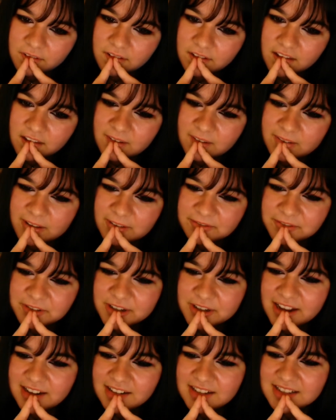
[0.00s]
FF
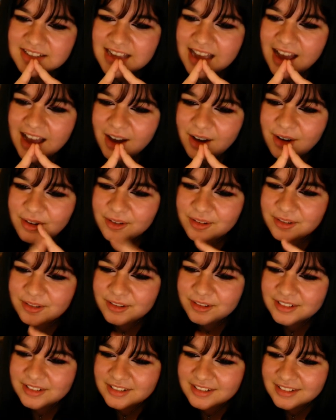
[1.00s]
Fernandez, how
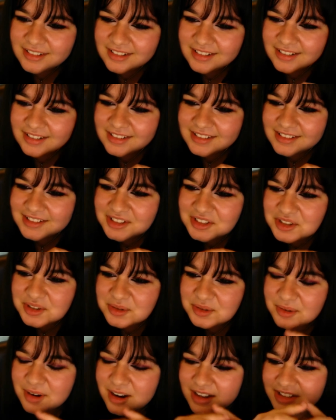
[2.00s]
did you
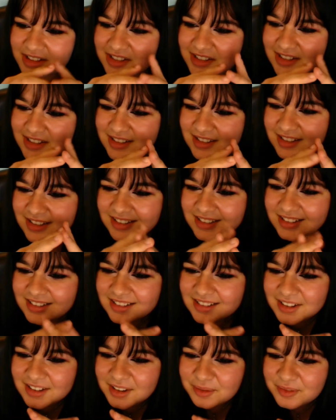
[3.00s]
watch
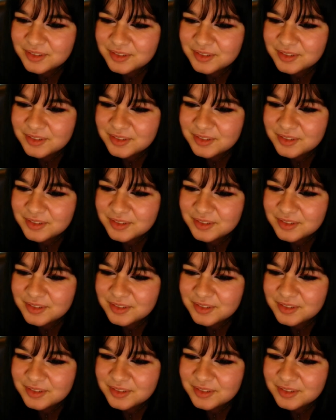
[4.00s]
my